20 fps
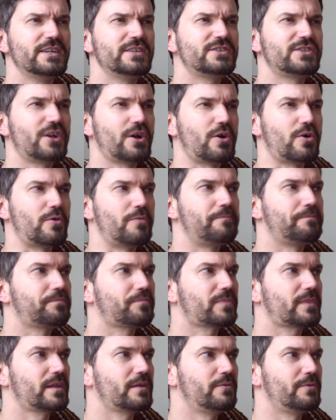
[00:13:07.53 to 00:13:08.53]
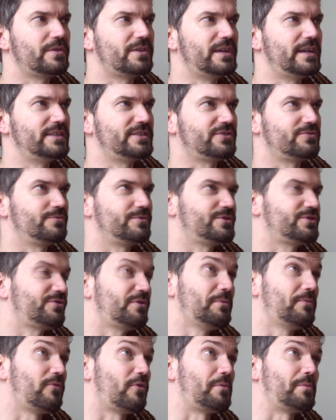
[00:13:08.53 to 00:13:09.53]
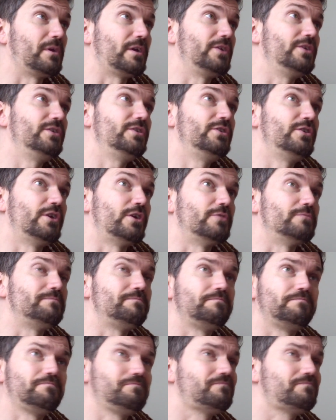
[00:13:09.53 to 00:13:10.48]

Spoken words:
So with street performing, you